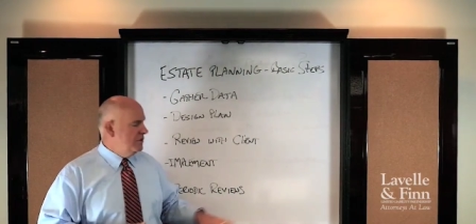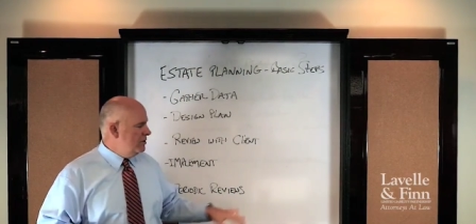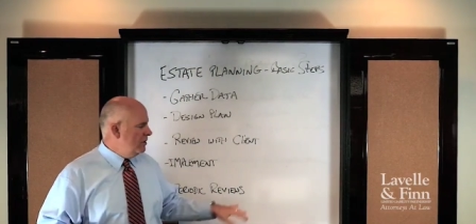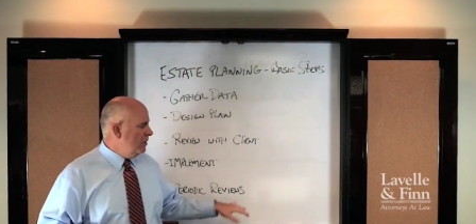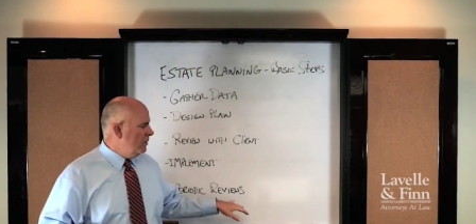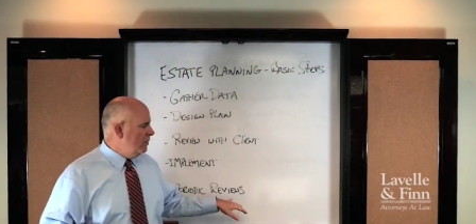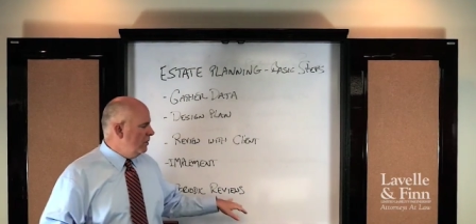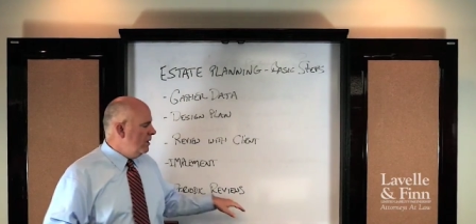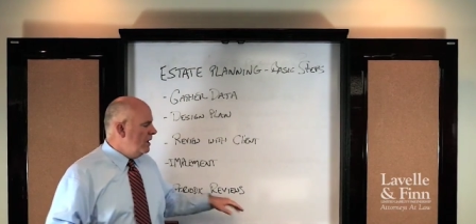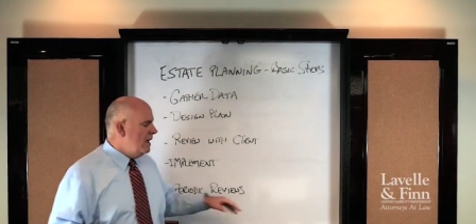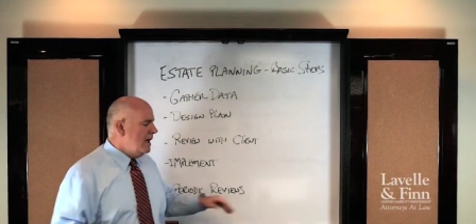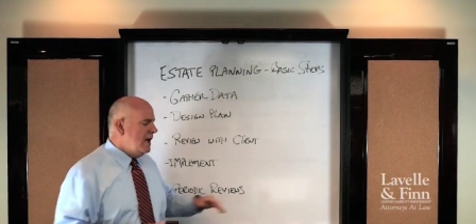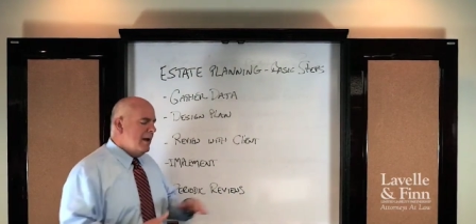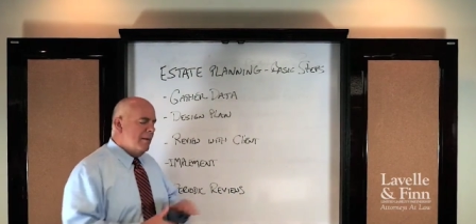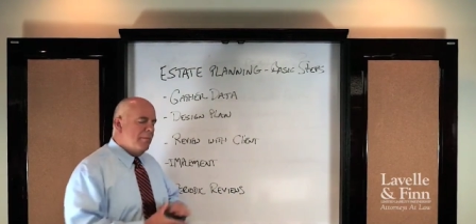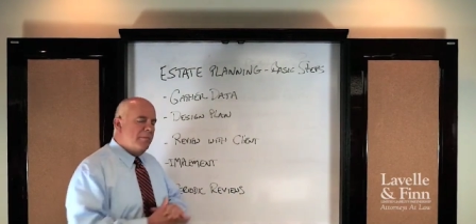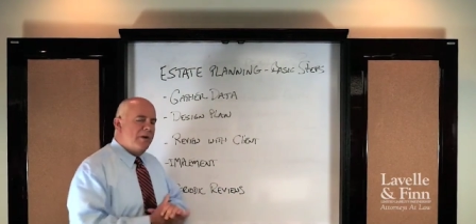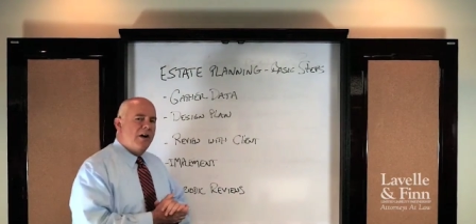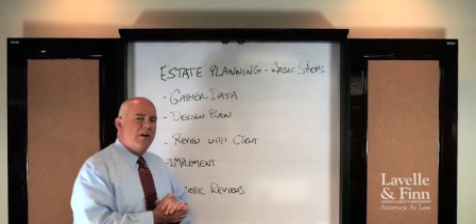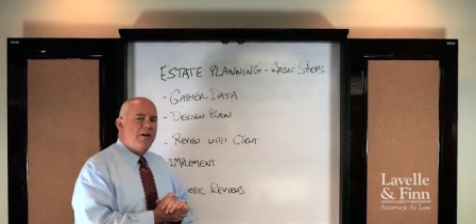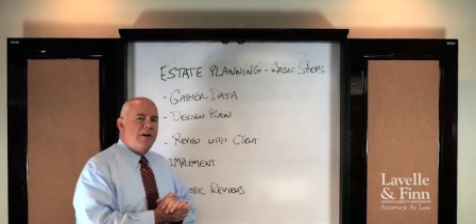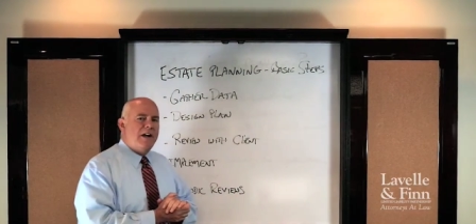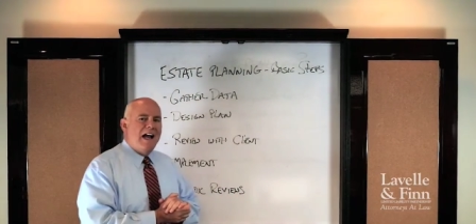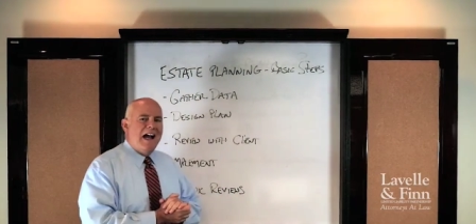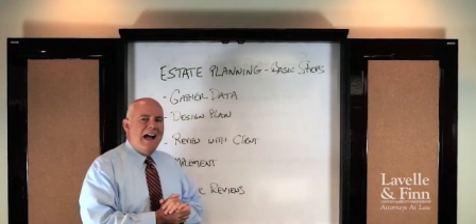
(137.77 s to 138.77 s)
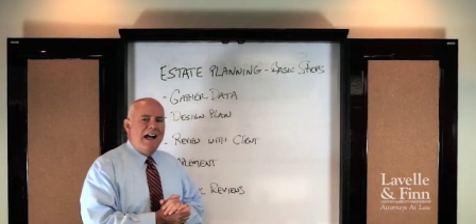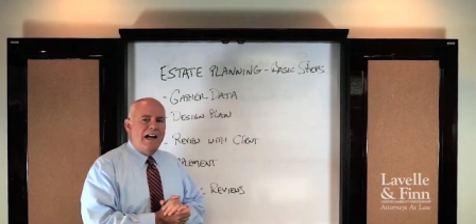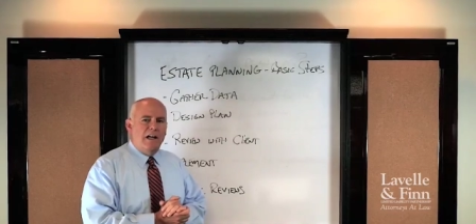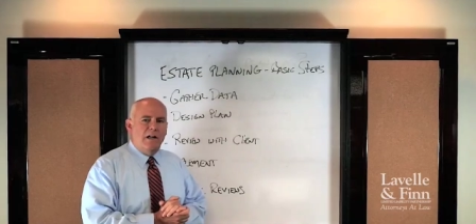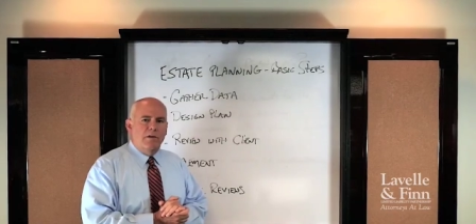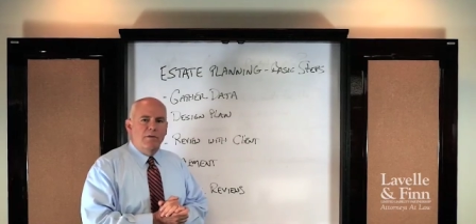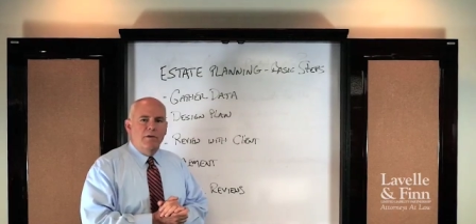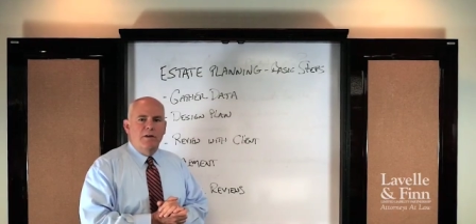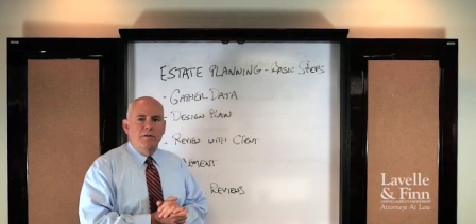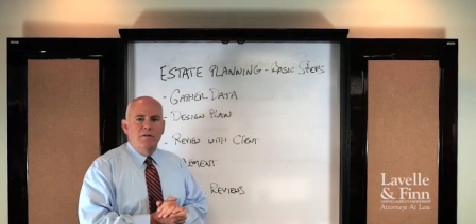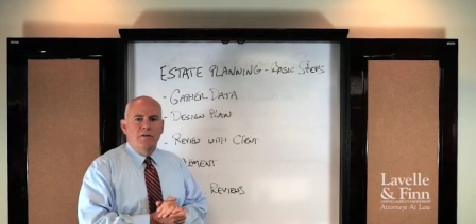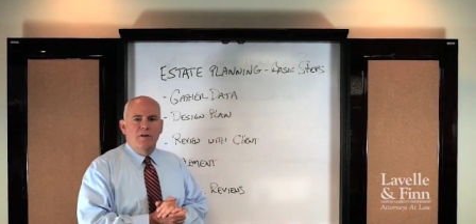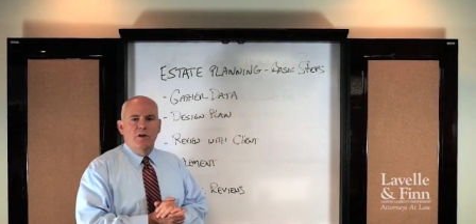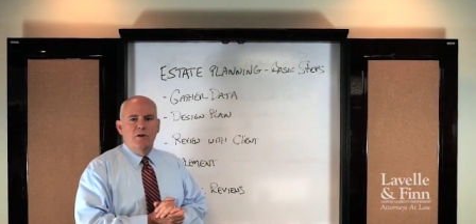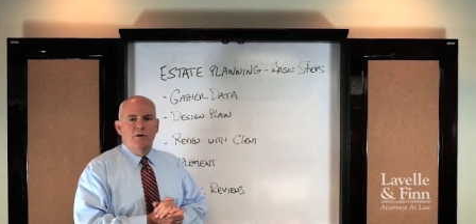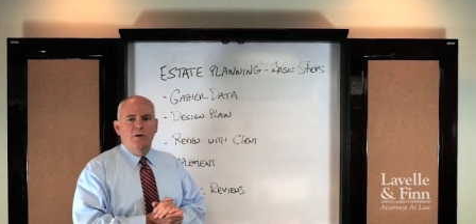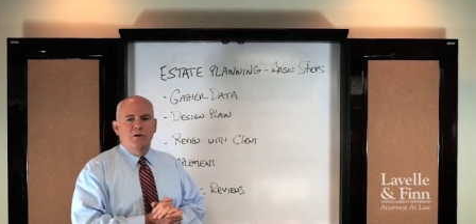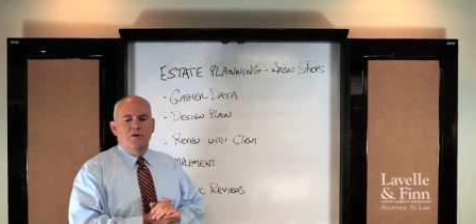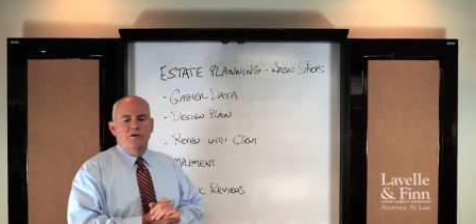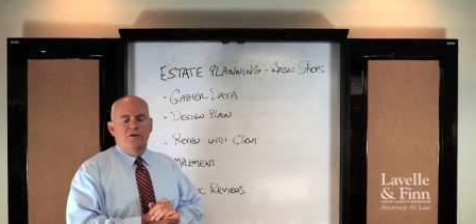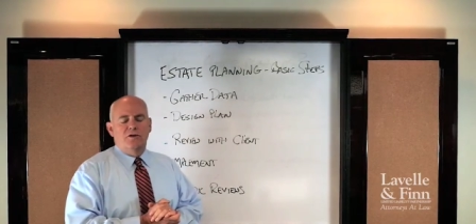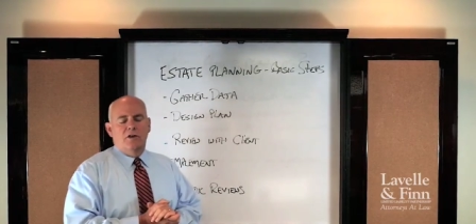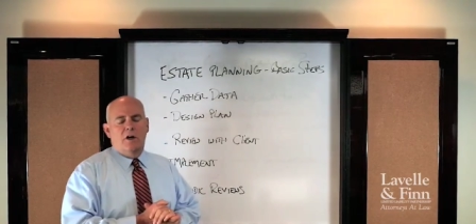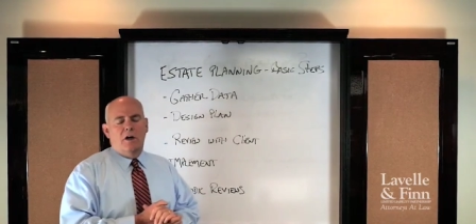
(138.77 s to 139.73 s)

So periodic reviews